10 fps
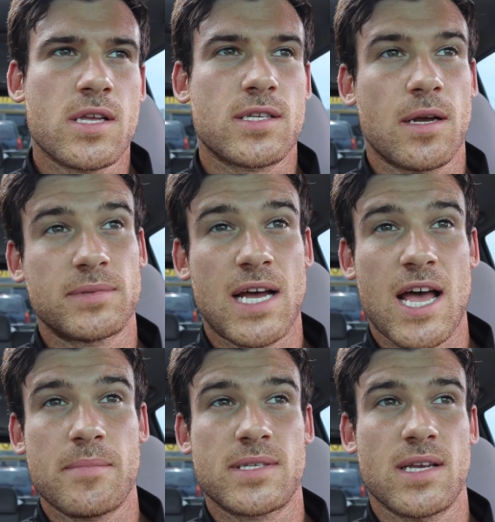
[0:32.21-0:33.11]

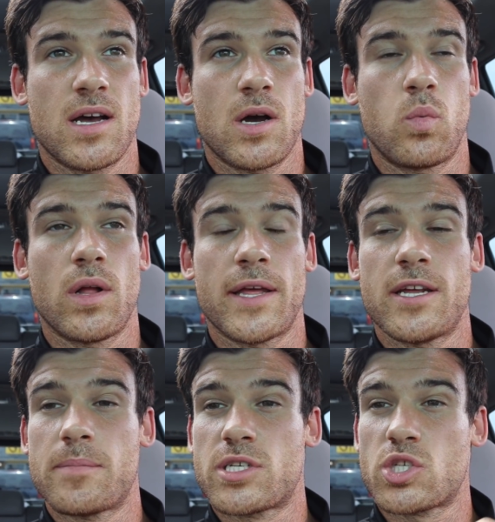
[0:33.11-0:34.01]
sometimes uh, will end
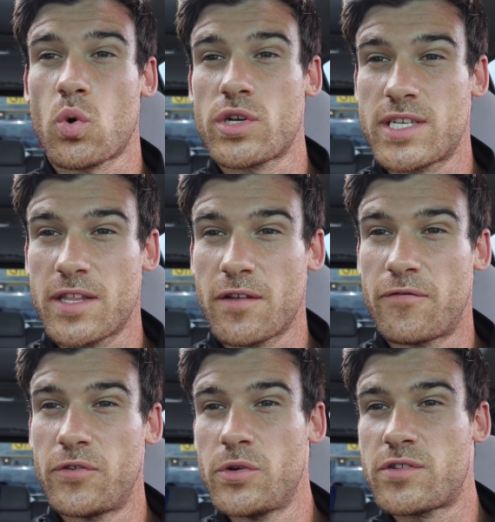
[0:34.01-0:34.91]
up sourcing the
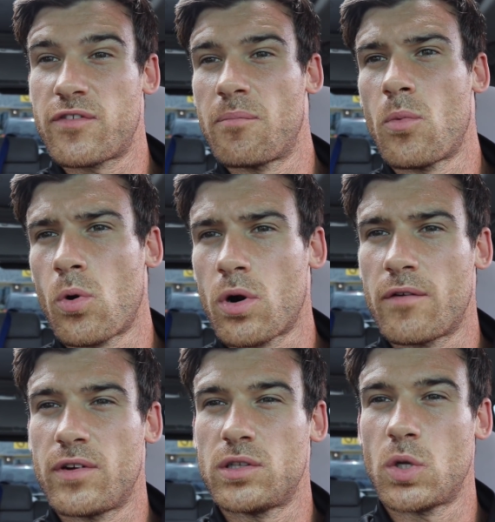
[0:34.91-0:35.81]
foods from more
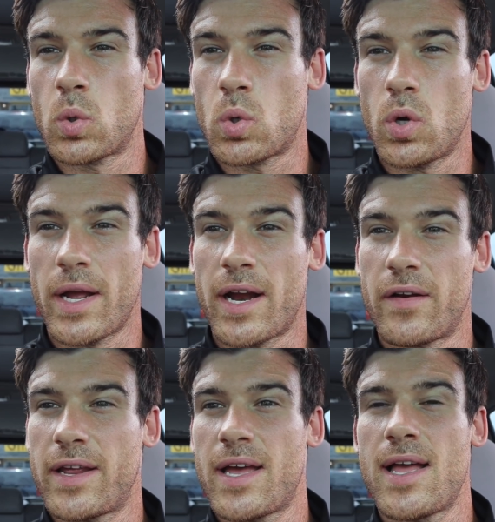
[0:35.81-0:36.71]
of a local
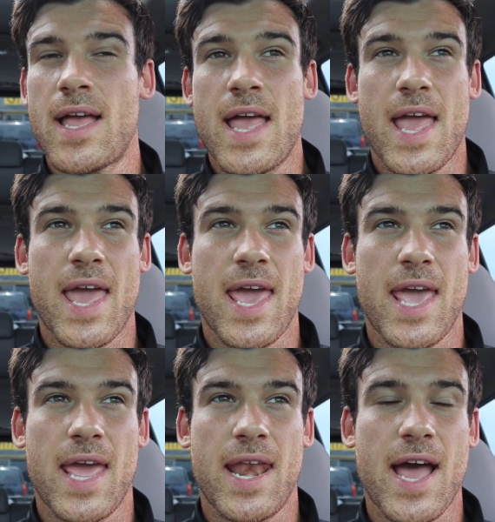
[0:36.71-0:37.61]
area
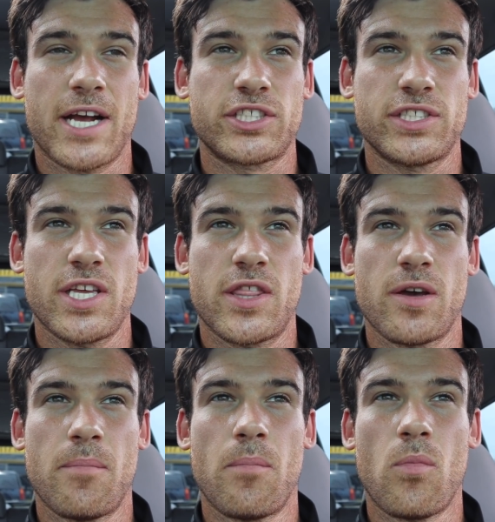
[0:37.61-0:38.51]
and actually
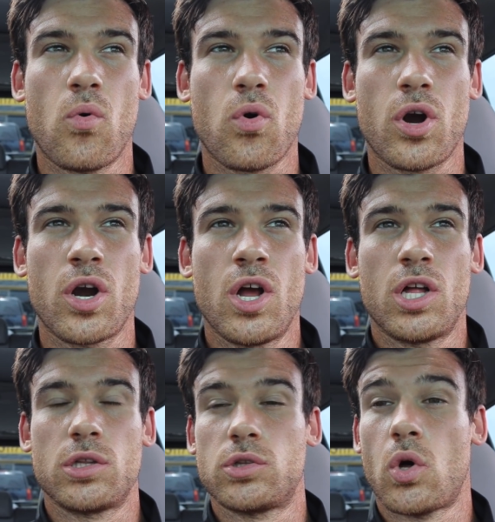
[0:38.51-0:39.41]
the more
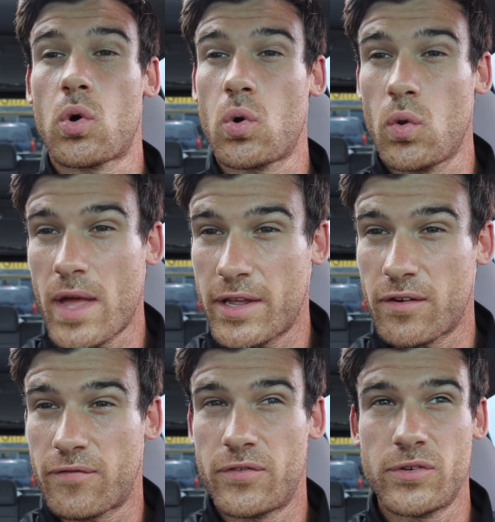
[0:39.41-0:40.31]
local that
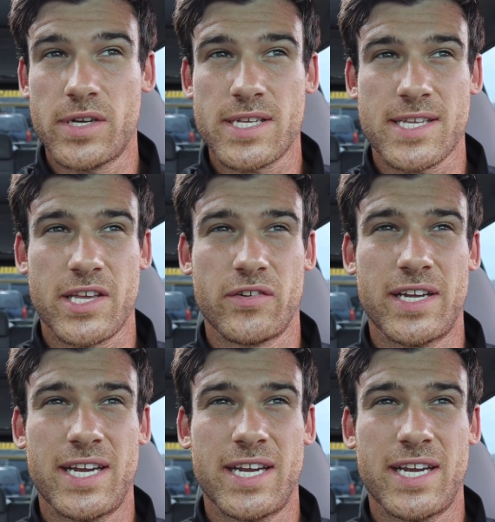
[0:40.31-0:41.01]
your food is that you're